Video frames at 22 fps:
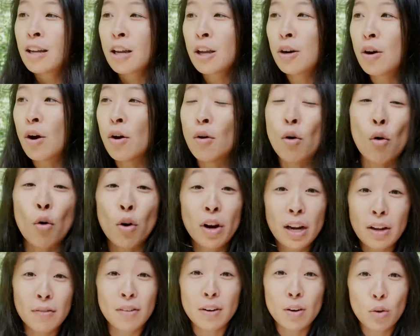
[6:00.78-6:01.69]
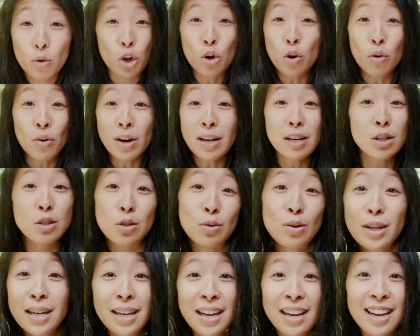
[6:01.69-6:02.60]
or even you're already
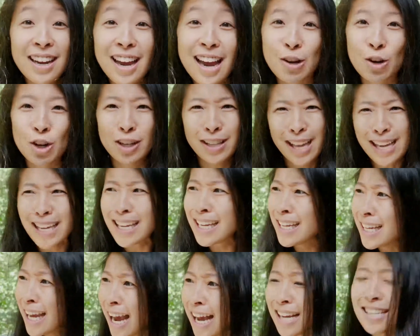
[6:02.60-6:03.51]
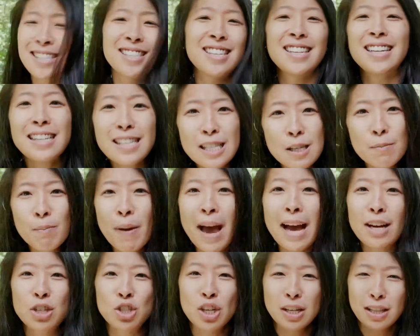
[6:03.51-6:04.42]
doing it and you're like, yes, it is
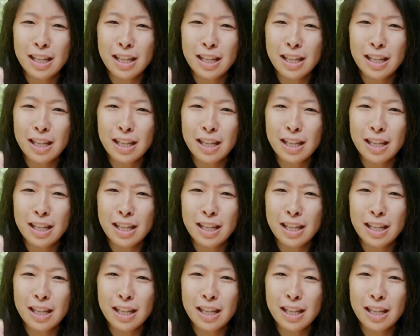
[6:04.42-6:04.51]
magic.